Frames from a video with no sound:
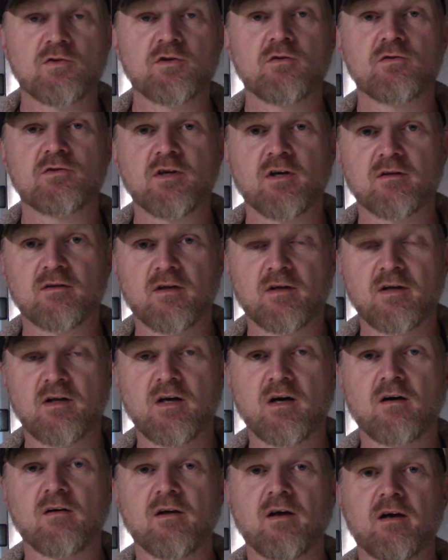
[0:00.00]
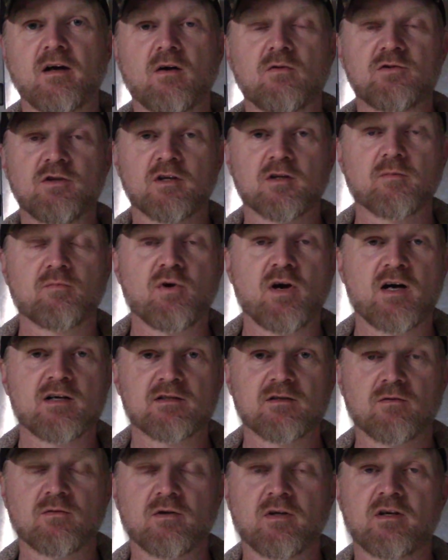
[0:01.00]
so you can check that out and go check the price
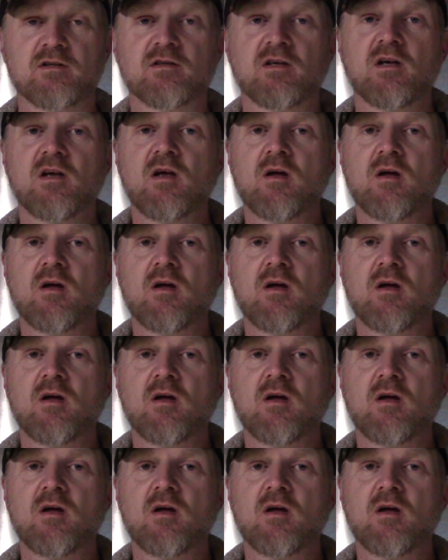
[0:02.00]
on these.